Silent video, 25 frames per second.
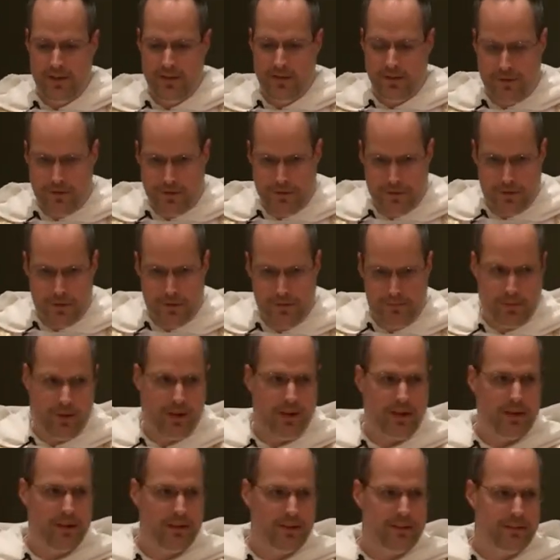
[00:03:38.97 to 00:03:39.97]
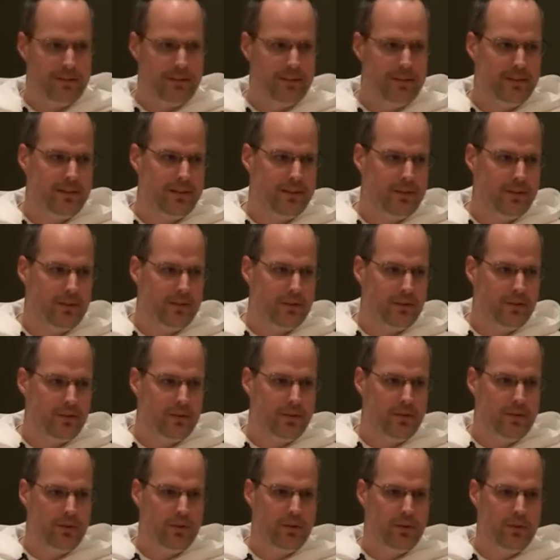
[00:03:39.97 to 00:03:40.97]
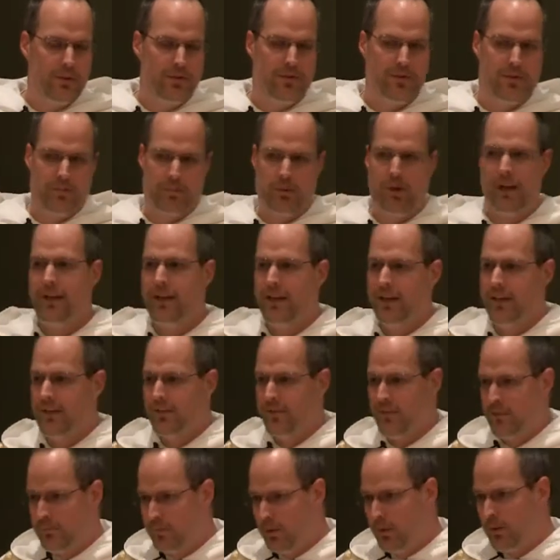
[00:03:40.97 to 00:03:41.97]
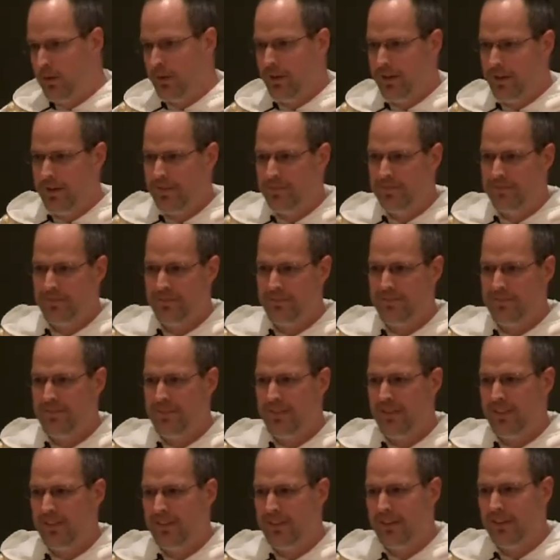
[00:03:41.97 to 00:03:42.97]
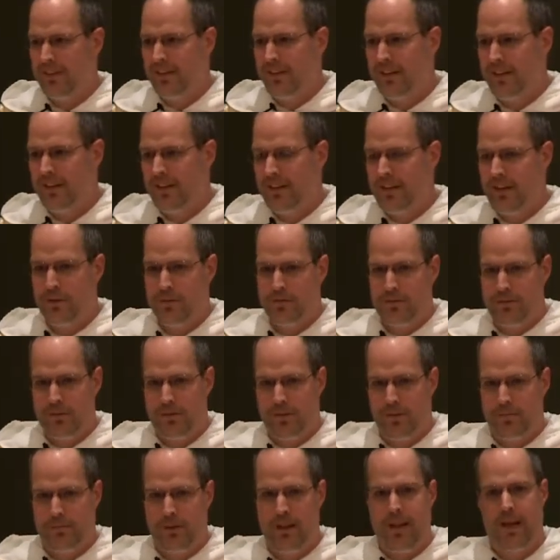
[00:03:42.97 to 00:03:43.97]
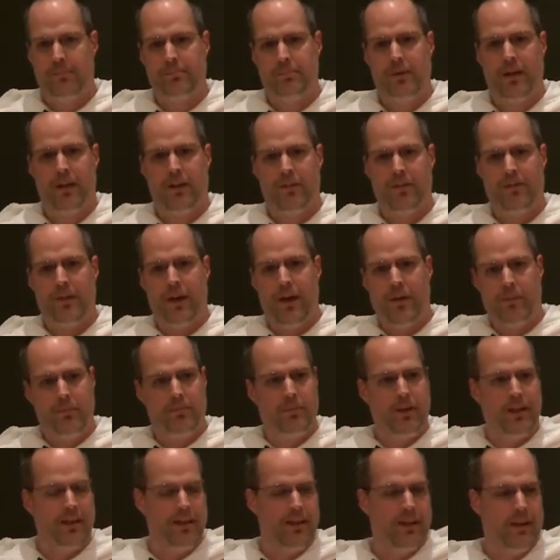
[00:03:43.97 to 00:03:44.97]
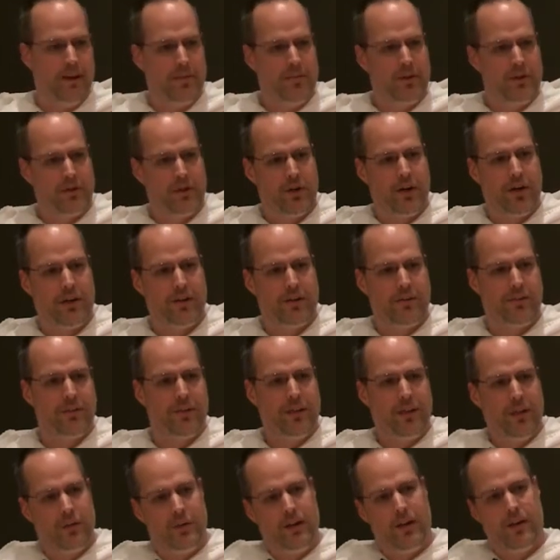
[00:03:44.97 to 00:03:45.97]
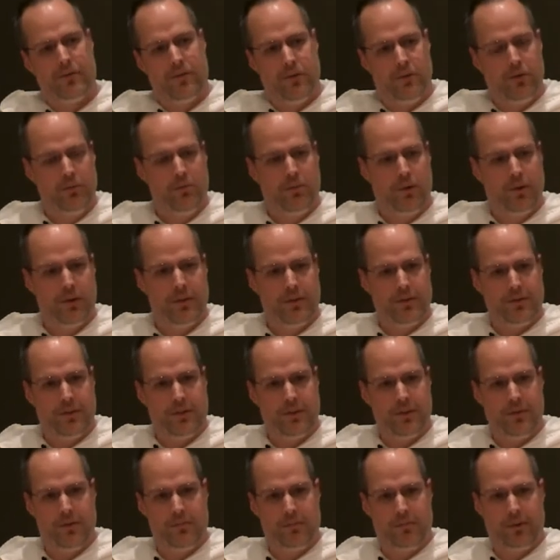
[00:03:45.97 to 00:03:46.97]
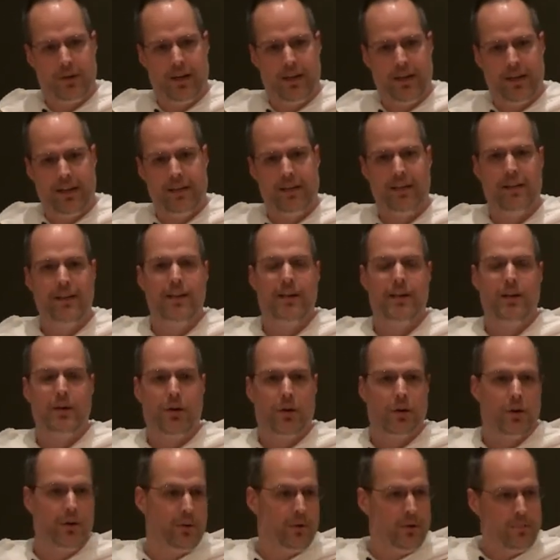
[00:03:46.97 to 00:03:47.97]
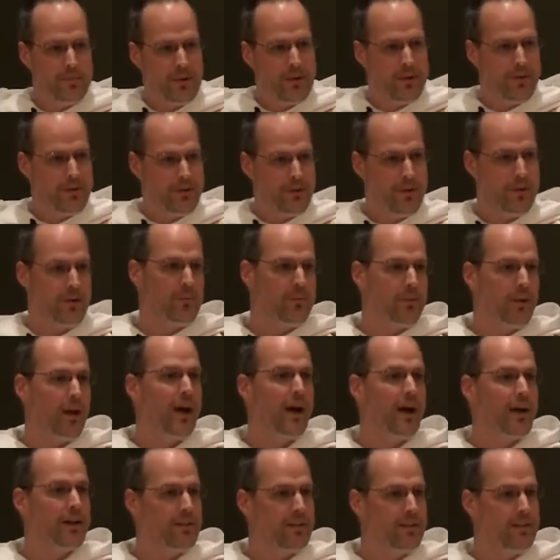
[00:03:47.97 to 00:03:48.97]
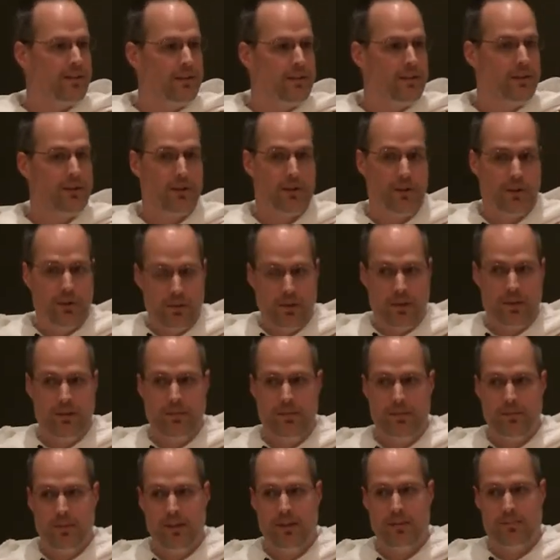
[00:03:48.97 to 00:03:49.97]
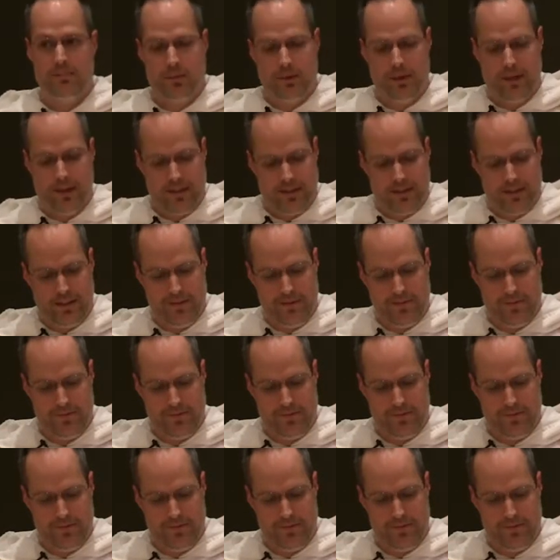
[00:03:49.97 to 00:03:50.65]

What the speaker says: The third part was the breaking of a board. Now for black belts, that would be a much harder thing. You would have 2 boards that you would break, or it would be a cinder block, or it would even be a brick.